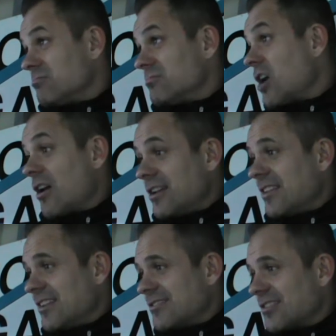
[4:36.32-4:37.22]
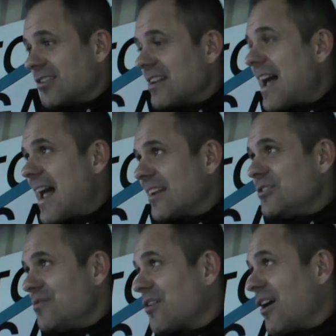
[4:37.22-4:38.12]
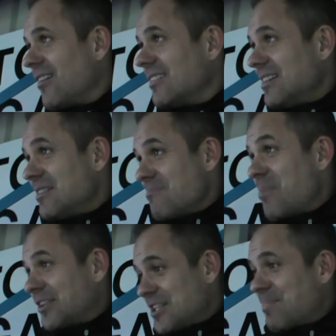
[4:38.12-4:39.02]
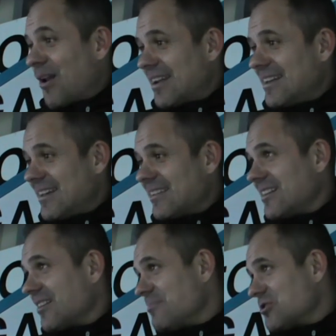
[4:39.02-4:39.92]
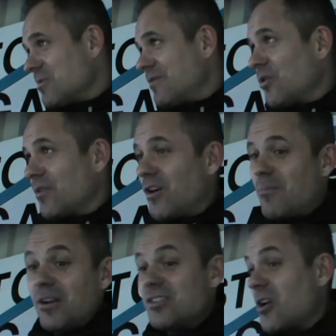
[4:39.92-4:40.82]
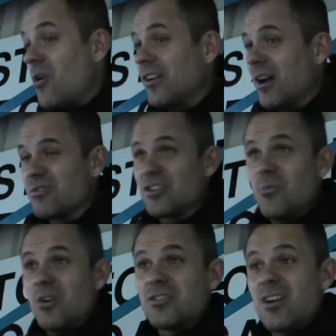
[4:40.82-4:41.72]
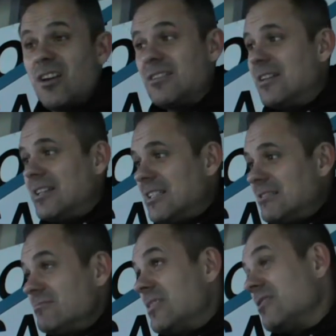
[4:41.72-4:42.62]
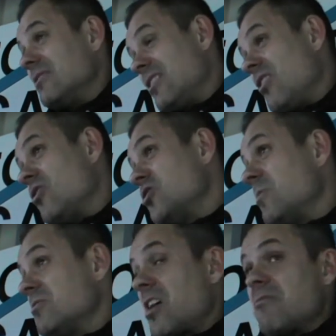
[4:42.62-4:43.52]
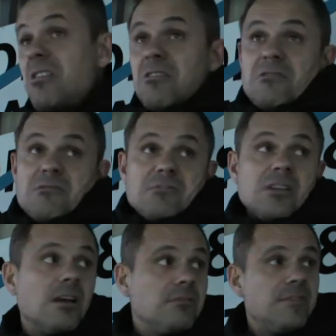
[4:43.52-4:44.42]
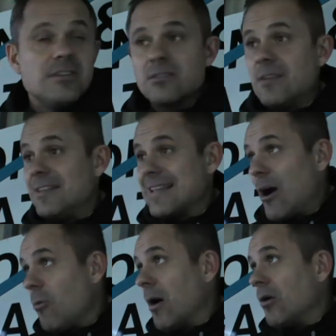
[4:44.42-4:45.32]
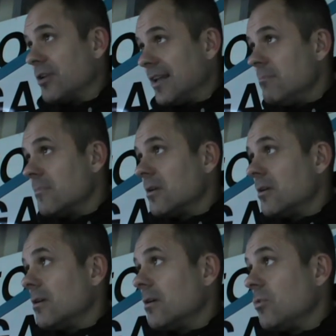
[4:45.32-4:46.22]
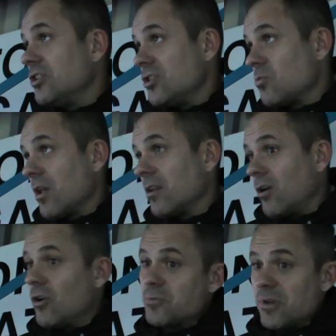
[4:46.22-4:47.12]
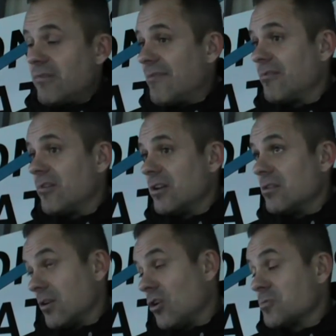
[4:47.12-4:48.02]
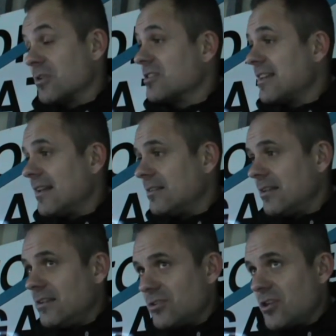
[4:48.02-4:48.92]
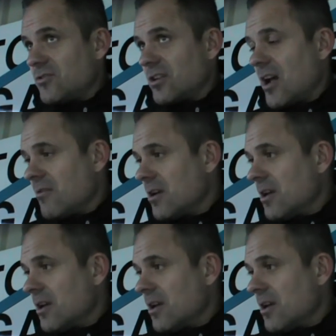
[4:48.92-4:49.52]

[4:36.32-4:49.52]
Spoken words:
not near the incident, and you've got bodies blocking you. There must have been 4 or 5 bodies, so I don't see what's going on. The linesman. So if he's elbowed him, which is what the linesman said, then he deserves to go.